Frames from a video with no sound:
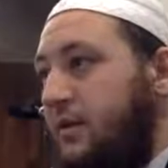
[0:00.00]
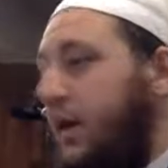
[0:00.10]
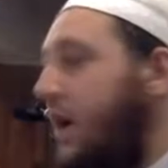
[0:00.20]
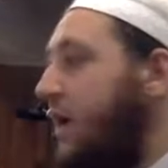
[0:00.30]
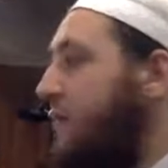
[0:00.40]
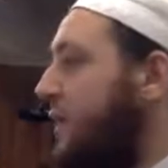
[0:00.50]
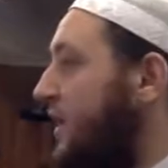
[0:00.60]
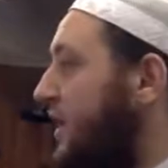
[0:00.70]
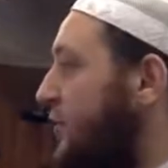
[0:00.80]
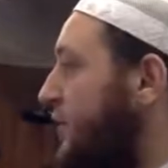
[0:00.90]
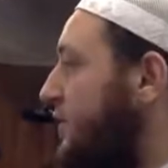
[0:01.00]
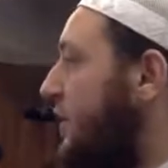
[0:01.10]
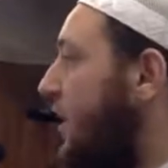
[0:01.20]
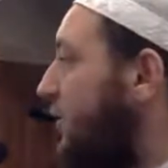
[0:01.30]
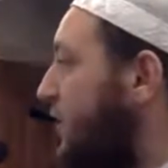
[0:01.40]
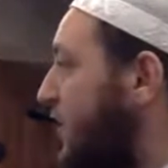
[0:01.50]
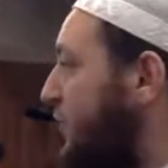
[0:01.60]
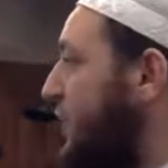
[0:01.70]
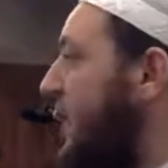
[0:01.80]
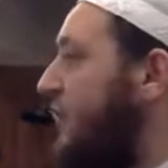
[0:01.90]
time and effort after
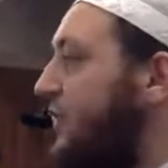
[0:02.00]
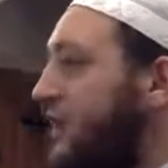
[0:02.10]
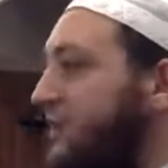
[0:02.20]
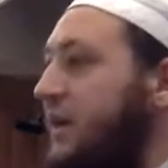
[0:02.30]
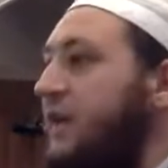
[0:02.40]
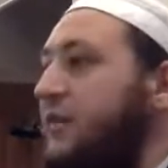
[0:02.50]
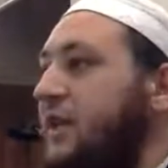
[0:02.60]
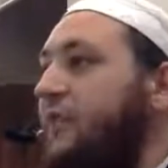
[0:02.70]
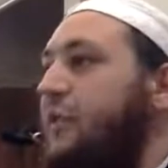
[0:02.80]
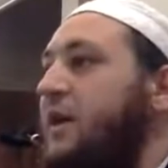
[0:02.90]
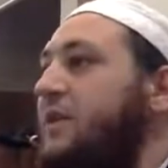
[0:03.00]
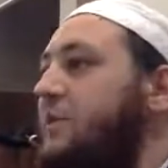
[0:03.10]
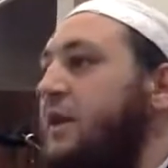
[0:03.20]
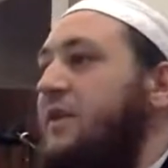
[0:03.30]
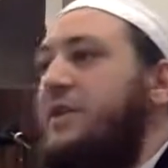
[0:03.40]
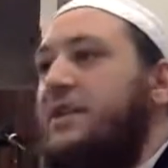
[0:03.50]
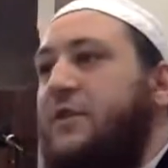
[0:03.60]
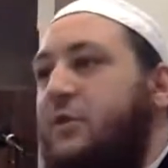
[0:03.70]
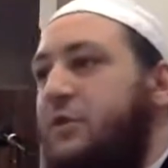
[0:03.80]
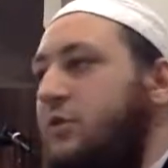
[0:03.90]
effort after effort after effort, we're
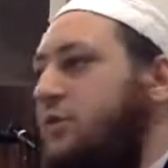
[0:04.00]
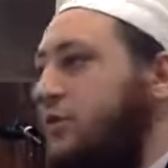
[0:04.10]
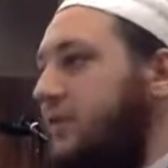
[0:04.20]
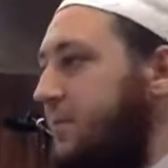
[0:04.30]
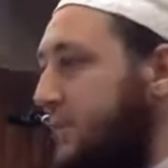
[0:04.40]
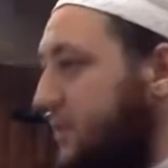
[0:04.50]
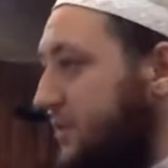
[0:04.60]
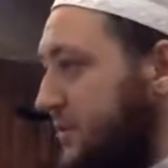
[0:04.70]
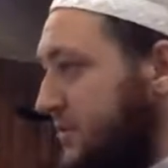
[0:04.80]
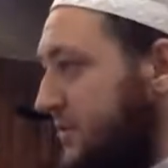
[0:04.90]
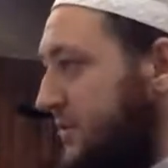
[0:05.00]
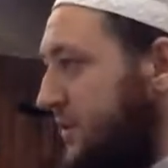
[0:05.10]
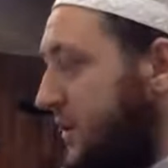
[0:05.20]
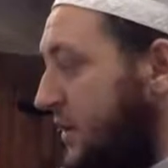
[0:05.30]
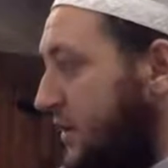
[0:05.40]
unsuccessful to destroy these people, the Muslims.